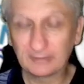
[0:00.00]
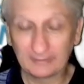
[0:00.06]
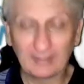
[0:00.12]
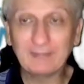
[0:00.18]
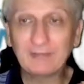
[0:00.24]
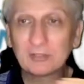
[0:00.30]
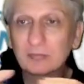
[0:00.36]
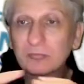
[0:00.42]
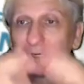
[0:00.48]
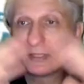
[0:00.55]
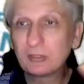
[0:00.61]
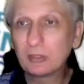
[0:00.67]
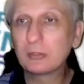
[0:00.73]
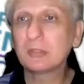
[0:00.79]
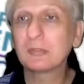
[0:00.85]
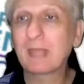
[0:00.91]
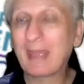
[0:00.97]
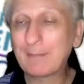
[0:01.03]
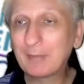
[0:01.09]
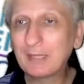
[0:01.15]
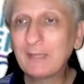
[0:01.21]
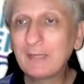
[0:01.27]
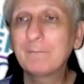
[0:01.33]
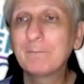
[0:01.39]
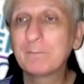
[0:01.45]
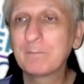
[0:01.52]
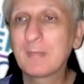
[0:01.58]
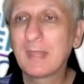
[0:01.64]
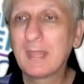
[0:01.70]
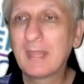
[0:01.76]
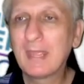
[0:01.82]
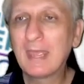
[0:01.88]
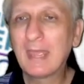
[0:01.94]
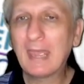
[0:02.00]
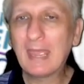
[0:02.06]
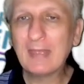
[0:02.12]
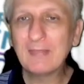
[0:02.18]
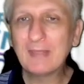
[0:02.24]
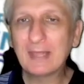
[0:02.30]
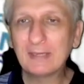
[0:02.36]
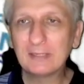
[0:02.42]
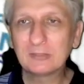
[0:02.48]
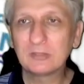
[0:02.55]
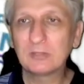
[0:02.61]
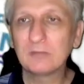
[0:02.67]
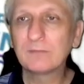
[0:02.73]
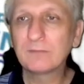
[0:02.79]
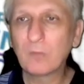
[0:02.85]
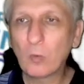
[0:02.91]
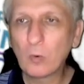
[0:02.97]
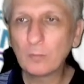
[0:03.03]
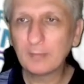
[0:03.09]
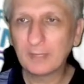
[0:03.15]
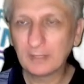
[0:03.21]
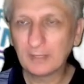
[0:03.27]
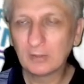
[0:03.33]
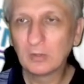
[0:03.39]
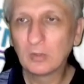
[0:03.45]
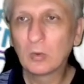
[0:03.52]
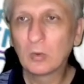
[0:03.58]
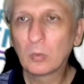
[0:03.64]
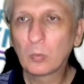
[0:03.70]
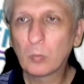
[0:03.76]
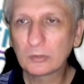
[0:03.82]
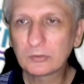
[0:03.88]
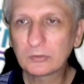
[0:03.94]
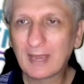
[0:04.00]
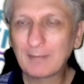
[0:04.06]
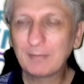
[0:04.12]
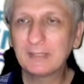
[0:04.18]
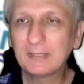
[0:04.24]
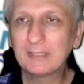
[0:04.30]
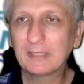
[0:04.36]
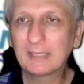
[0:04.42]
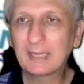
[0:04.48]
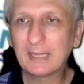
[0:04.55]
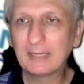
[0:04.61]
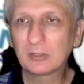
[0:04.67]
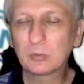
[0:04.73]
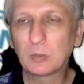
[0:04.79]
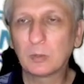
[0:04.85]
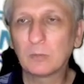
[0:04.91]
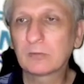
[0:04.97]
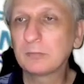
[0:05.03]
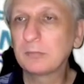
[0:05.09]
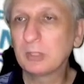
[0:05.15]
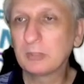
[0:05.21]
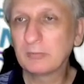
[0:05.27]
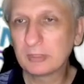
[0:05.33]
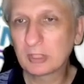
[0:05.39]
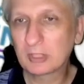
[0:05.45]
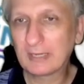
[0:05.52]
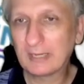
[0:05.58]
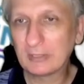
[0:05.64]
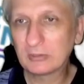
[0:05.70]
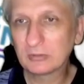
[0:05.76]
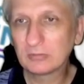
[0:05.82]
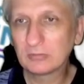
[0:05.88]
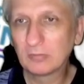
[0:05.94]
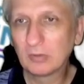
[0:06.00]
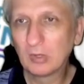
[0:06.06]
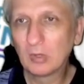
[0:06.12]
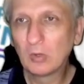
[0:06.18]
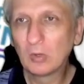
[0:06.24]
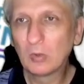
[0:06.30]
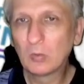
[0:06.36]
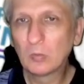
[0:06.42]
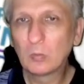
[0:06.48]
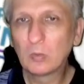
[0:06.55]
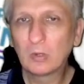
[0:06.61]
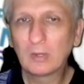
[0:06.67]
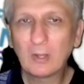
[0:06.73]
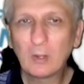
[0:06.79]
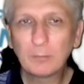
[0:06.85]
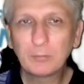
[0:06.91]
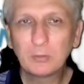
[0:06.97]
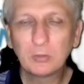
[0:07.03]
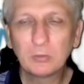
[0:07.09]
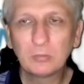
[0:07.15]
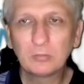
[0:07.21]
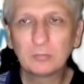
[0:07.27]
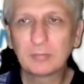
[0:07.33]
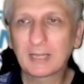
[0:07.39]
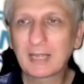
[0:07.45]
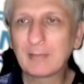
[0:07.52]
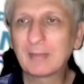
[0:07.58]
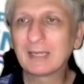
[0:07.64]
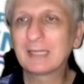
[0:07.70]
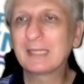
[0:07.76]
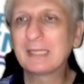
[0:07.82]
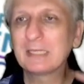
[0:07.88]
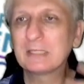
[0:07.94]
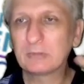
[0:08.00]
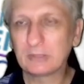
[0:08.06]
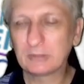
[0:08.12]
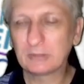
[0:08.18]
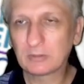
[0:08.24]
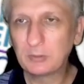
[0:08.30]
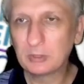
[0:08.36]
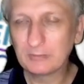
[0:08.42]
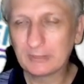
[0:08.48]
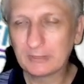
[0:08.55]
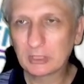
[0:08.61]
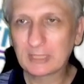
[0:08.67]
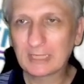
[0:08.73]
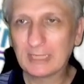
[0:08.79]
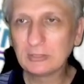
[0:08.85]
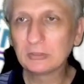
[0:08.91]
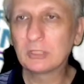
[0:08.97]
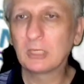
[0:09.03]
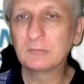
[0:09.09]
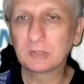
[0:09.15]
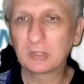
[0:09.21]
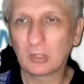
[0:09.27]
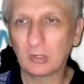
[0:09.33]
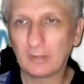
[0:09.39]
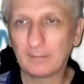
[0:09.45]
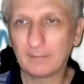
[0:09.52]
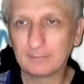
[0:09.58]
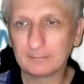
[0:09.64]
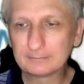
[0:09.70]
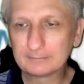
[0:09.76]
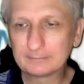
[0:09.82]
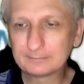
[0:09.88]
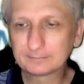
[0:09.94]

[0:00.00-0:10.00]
that this research is happening and that it's informing what's happening in K 12 computer education will help you become a leader in computer education over time.